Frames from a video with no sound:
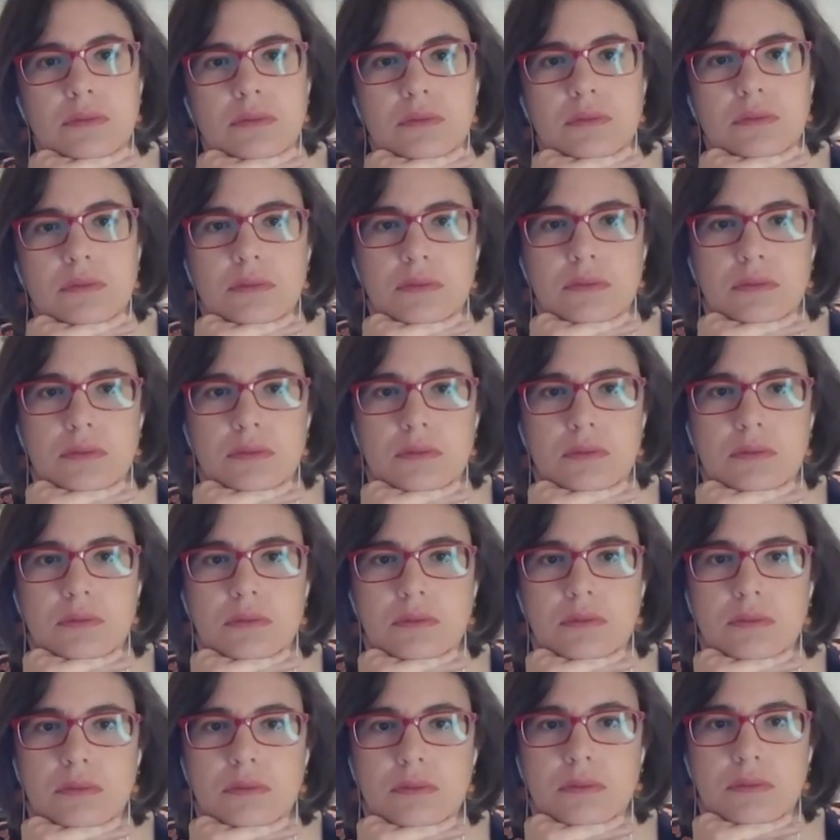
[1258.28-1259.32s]

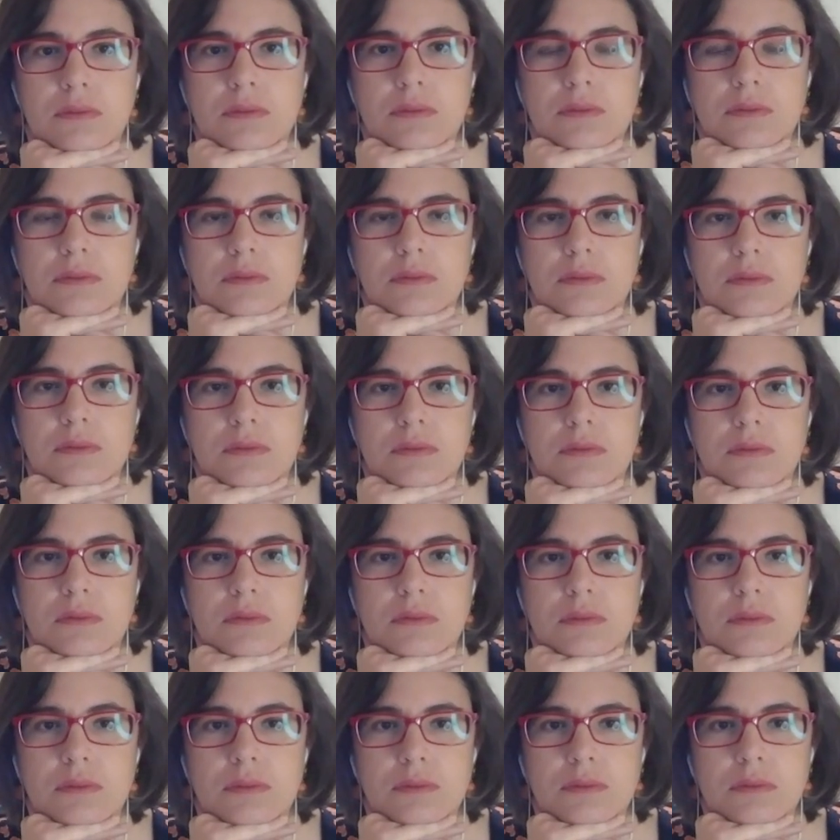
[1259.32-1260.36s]

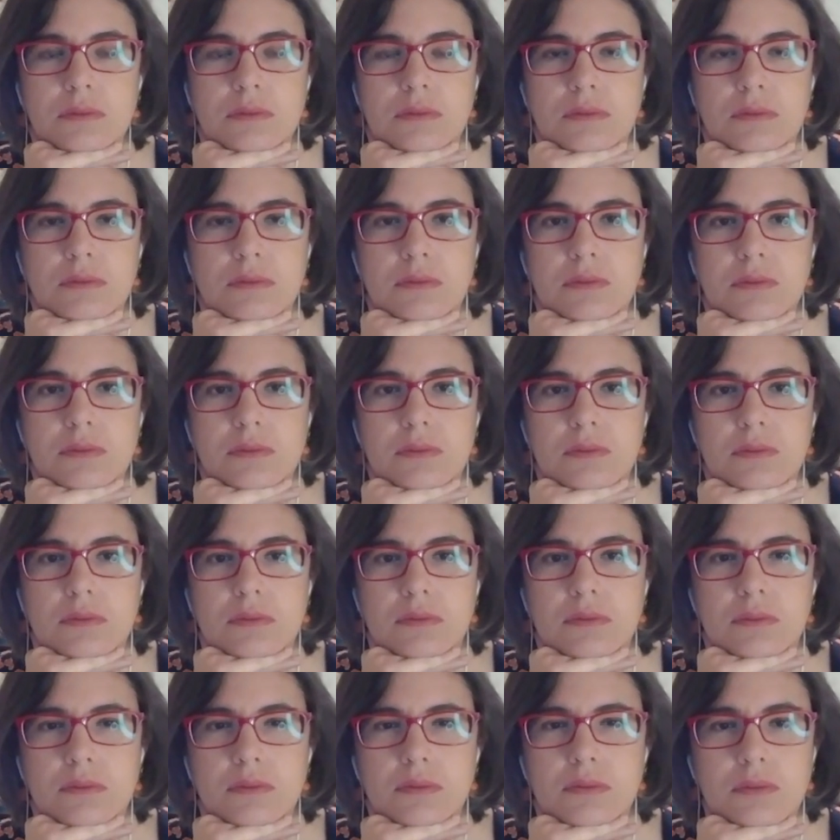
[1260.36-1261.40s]

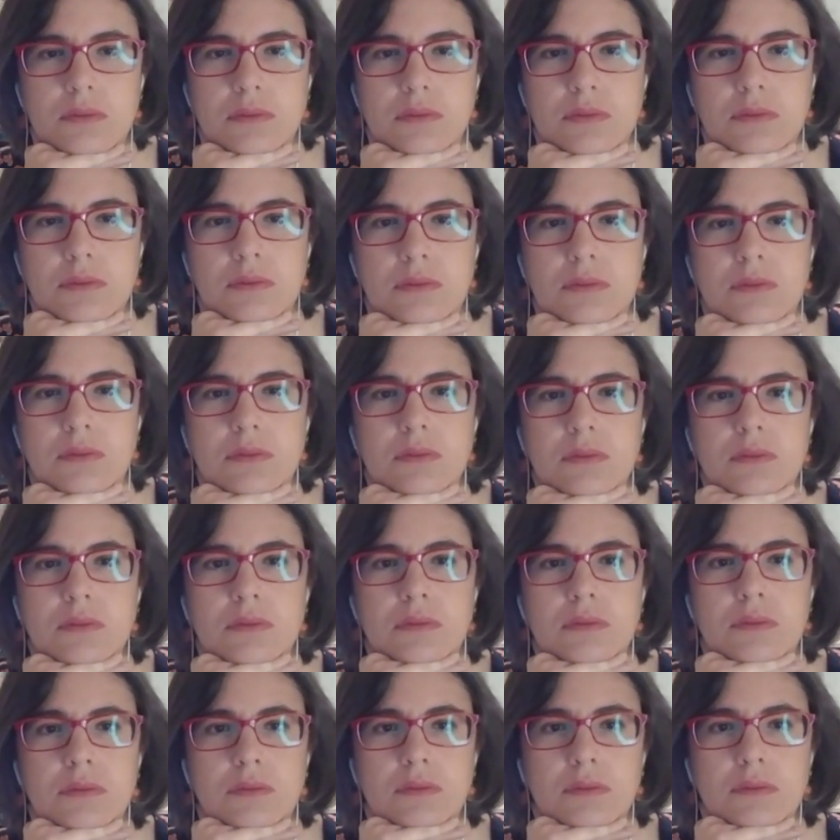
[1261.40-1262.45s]

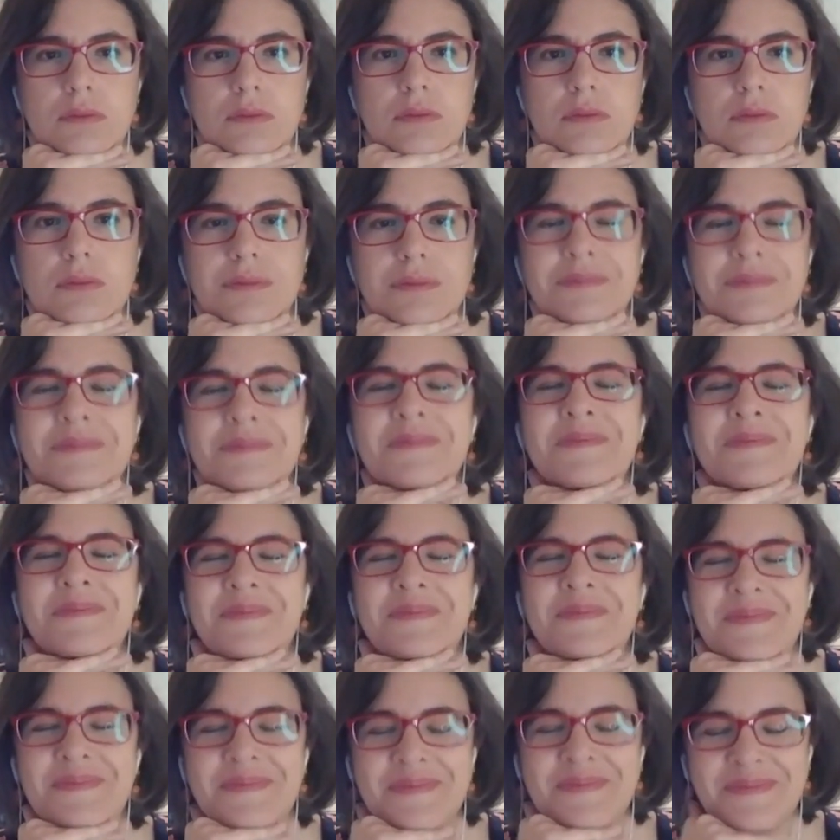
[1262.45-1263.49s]

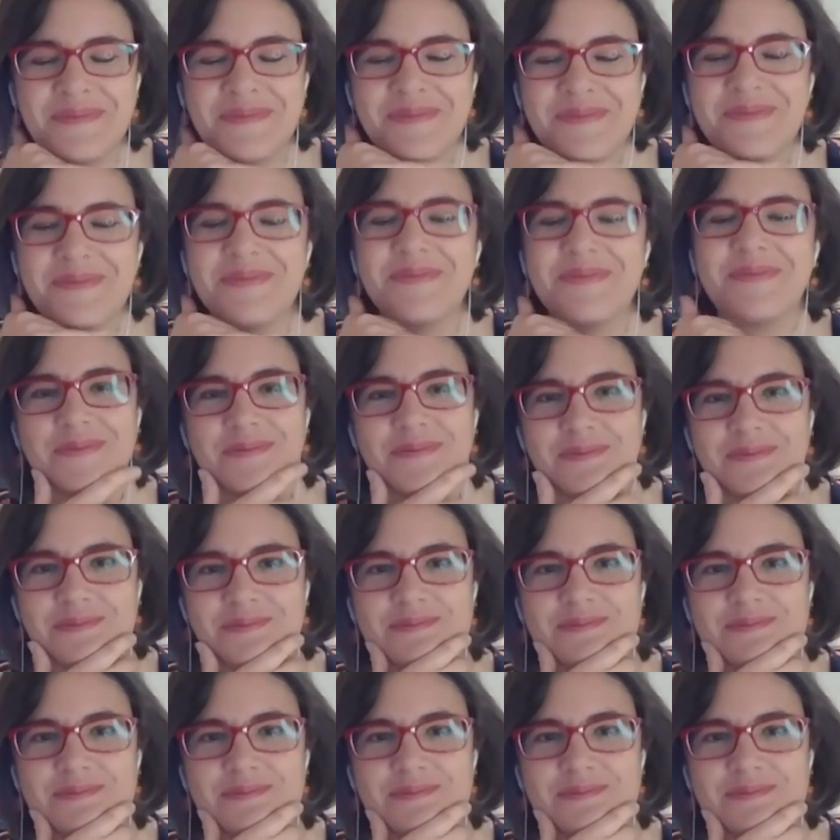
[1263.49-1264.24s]
(silent)